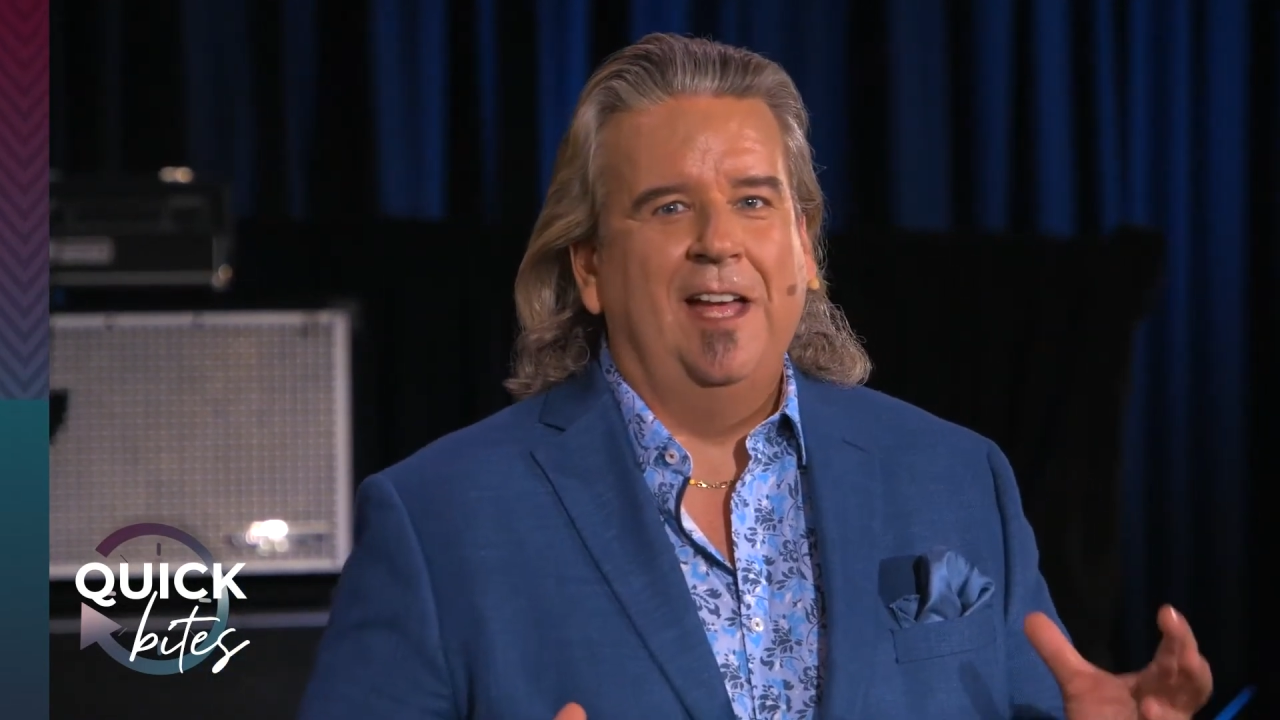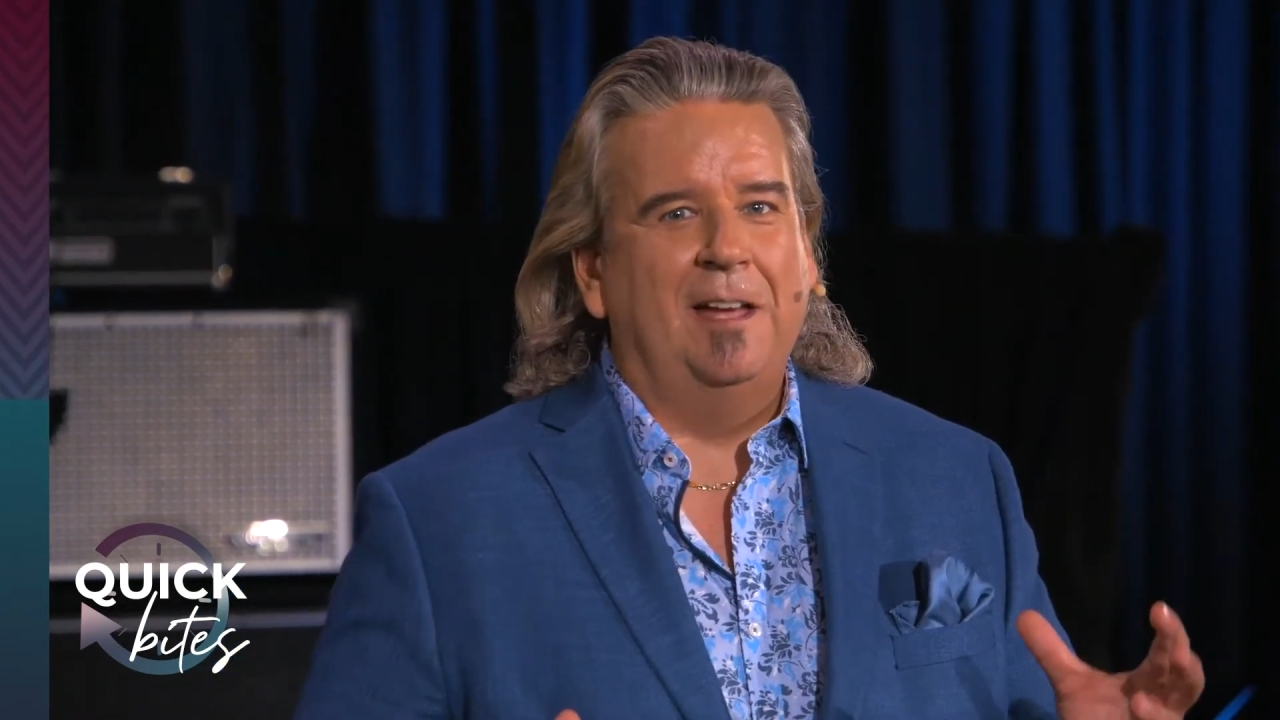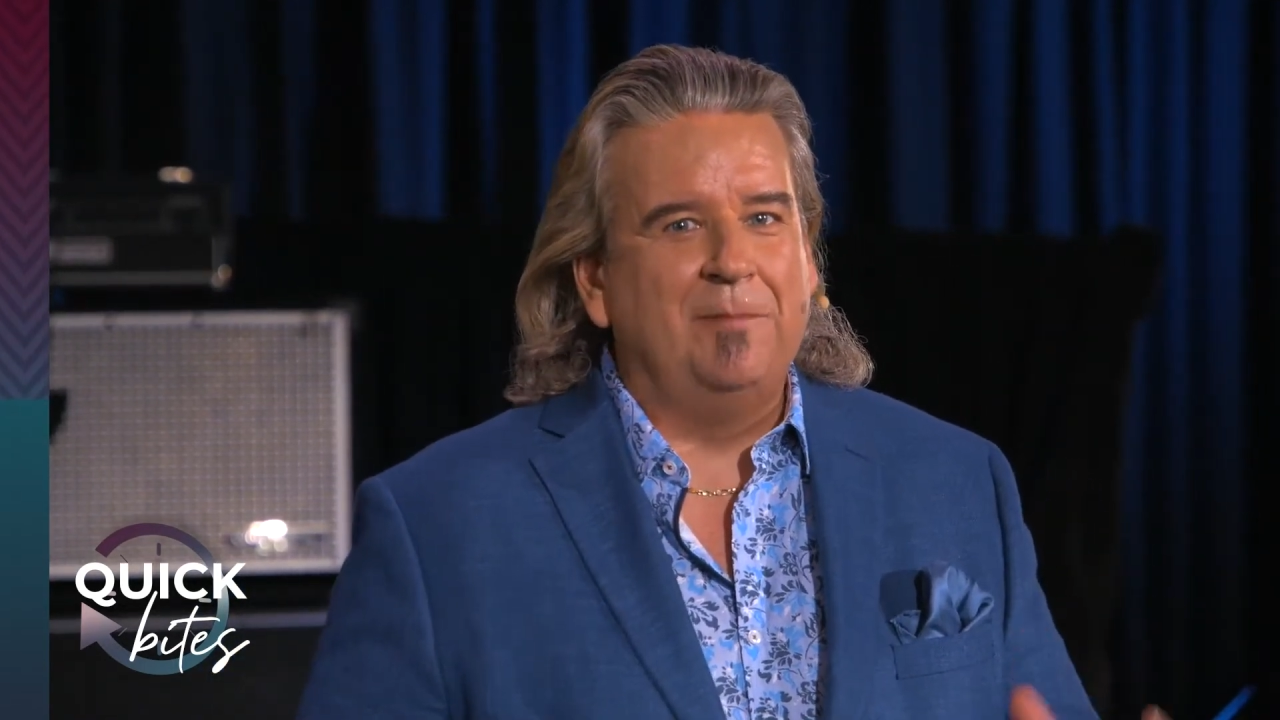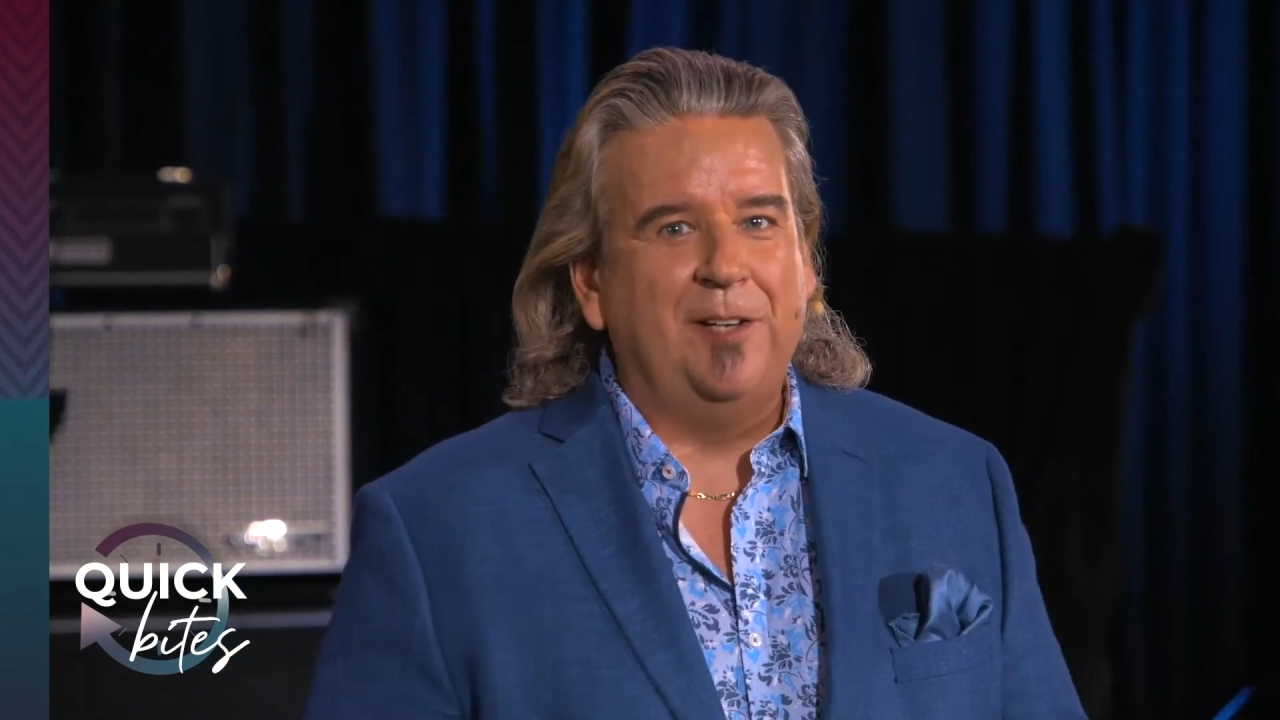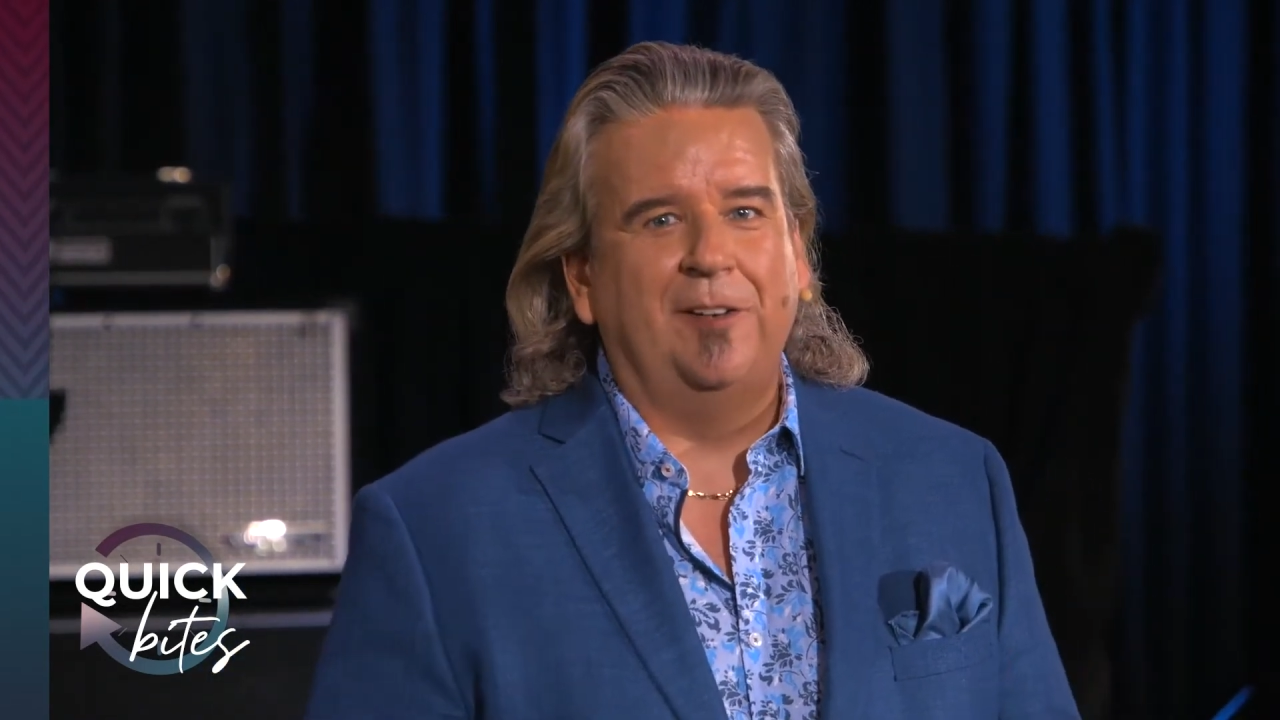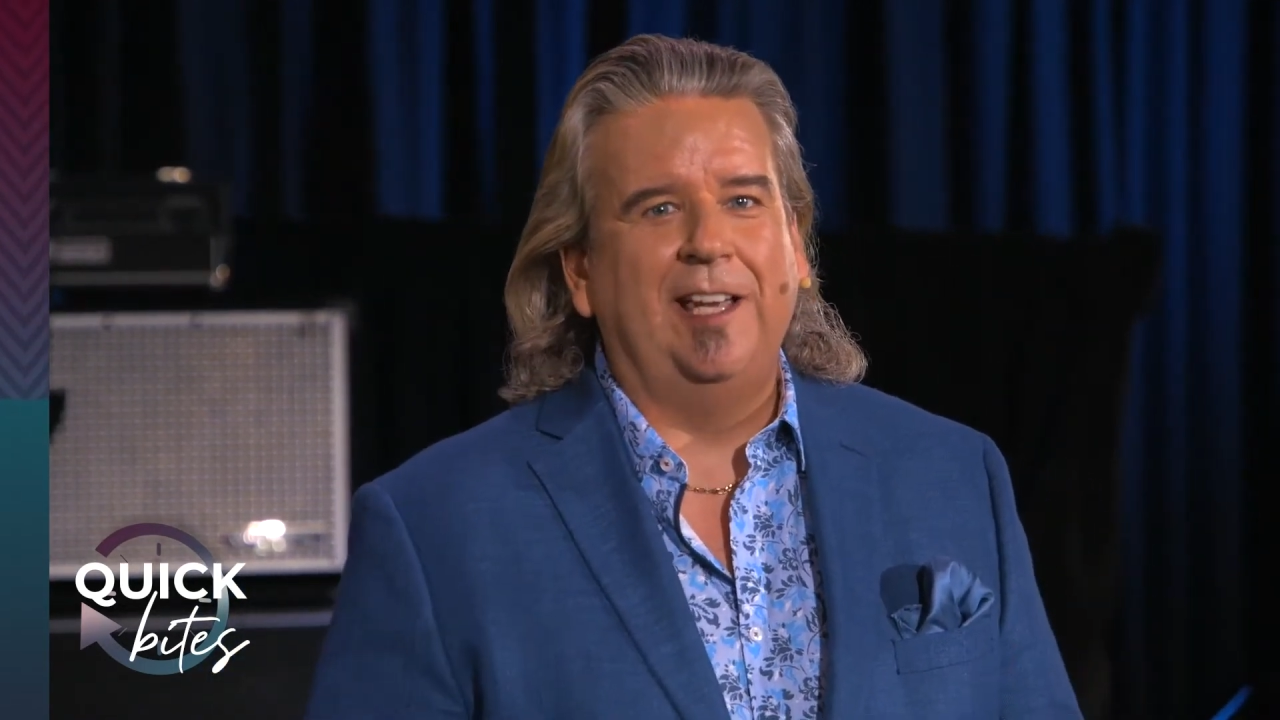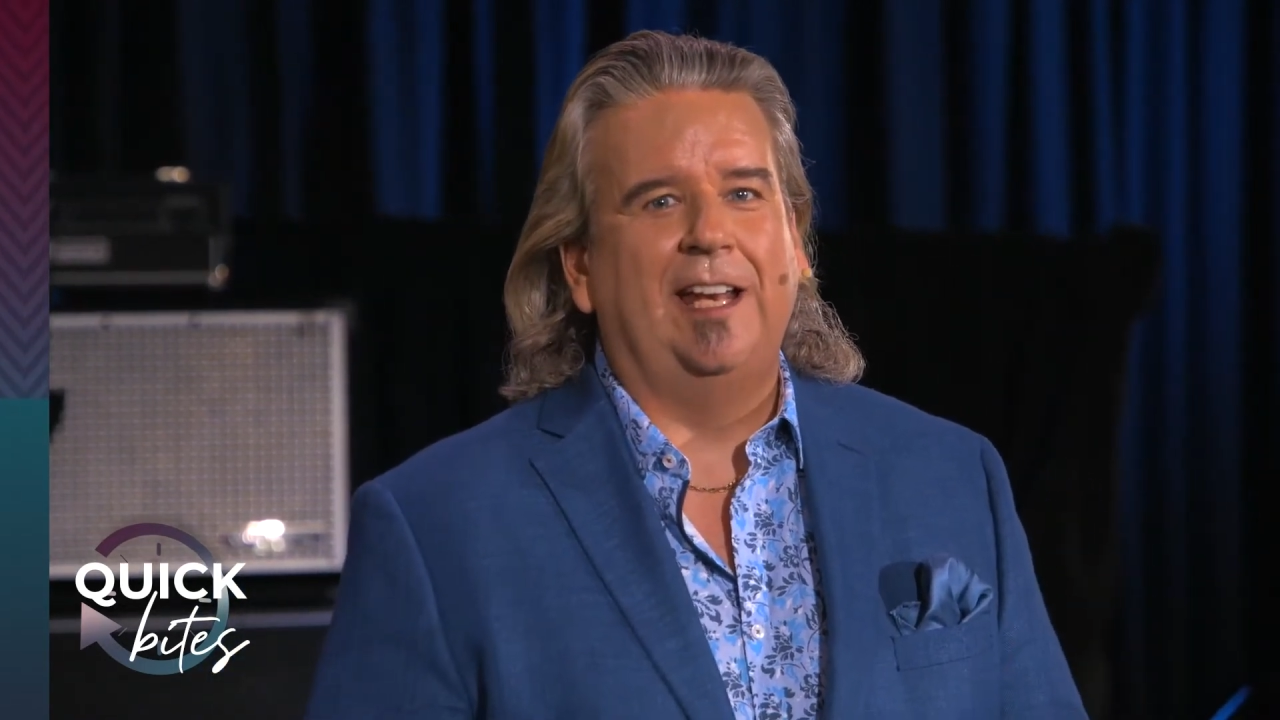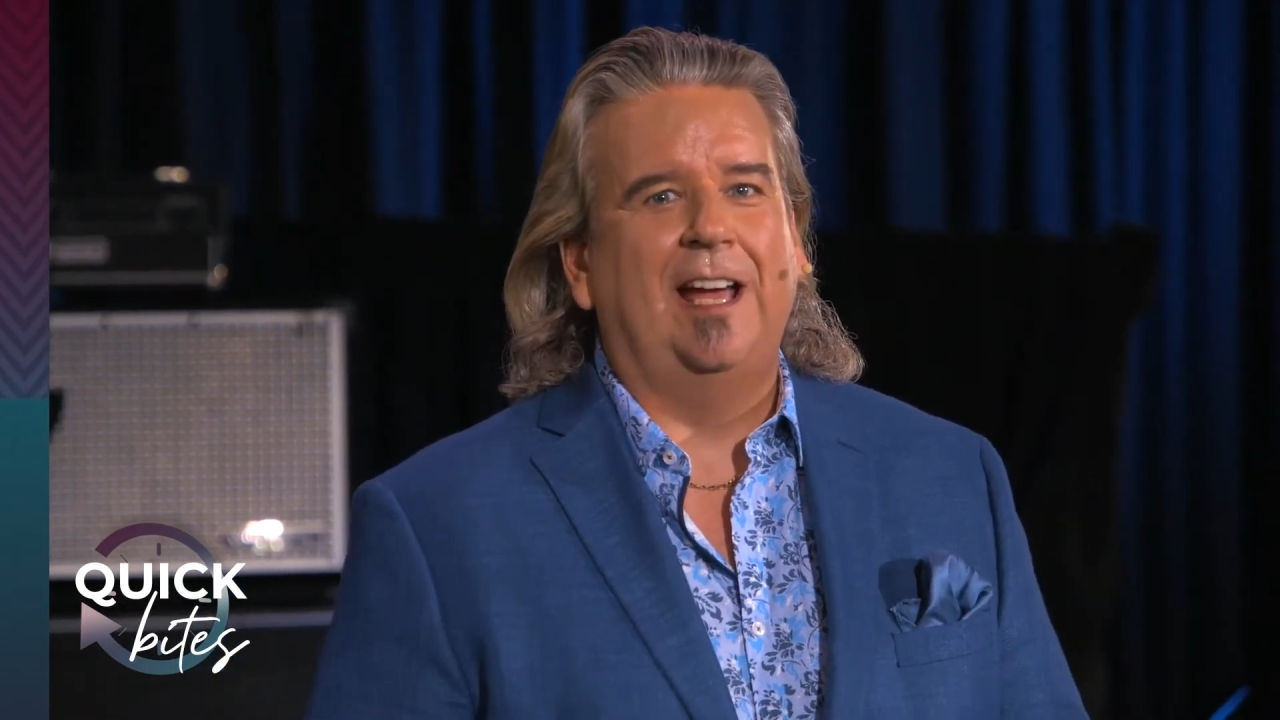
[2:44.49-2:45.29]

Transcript: am doing